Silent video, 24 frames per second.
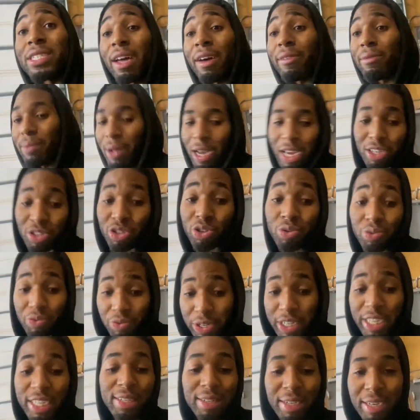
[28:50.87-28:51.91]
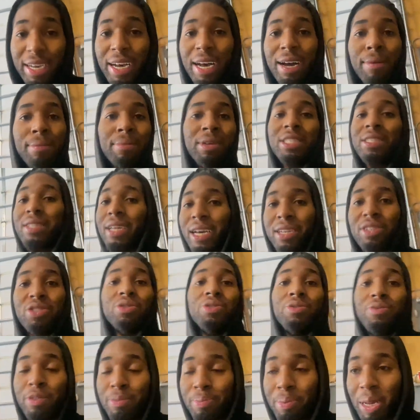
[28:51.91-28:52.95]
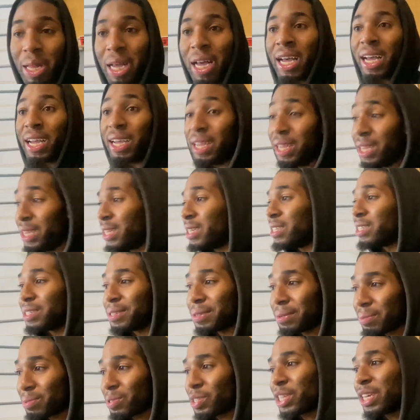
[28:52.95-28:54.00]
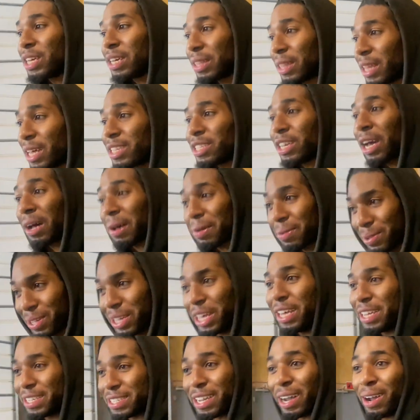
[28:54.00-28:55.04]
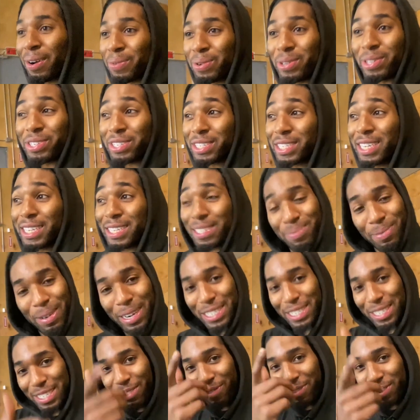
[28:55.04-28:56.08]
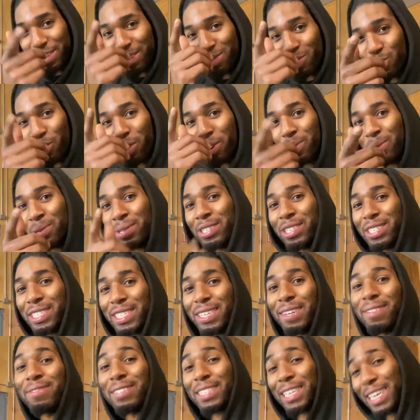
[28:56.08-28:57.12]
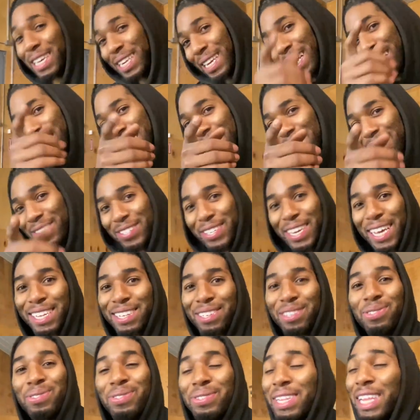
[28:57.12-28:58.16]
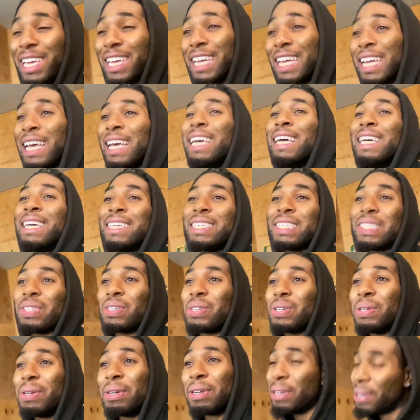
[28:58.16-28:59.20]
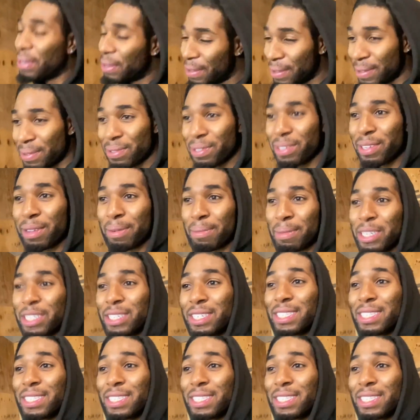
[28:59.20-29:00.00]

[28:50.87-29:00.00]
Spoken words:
I do read the comments. I do reply. You know what I'm saying? Like, y'all will see, especially for the trollers. You know what I'm saying? I get on that too. Like, so. You know what I mean?